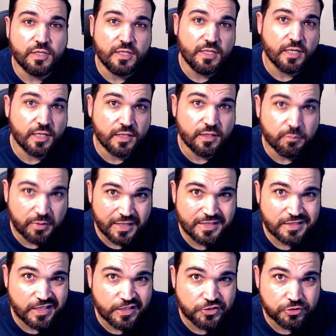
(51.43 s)
the uh, the
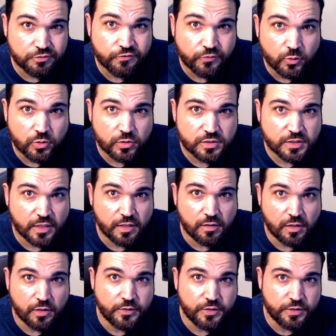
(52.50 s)
PlayStation 4. So
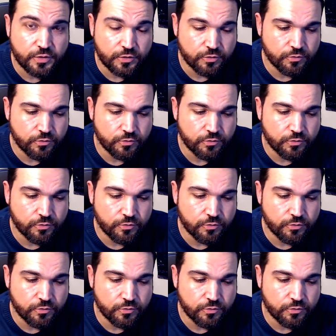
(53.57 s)
that'll go into